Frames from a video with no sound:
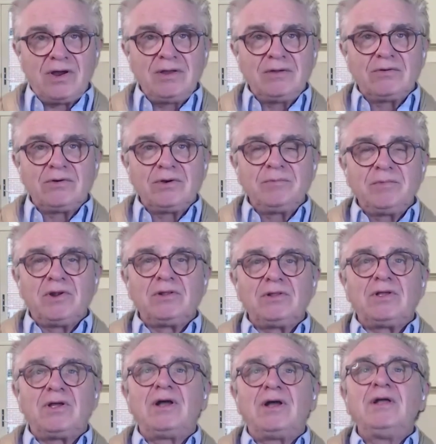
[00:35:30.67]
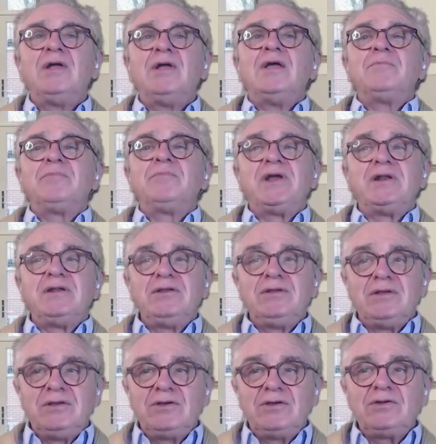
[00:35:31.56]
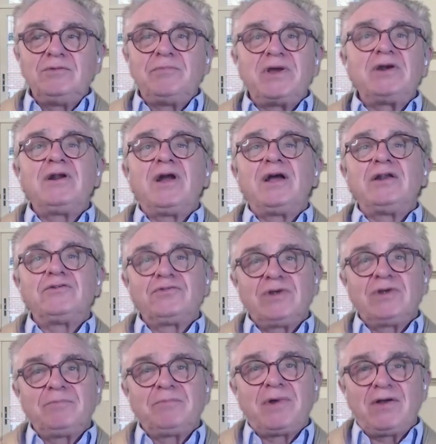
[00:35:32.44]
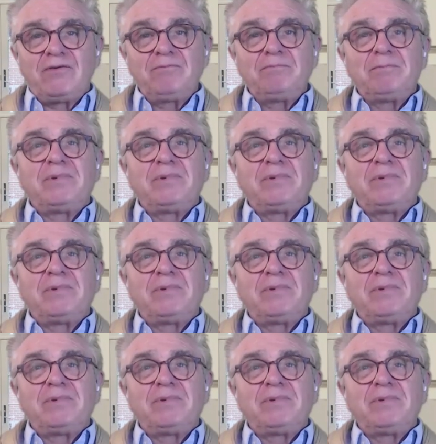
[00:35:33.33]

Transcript: criminal law, but you'd better not trip up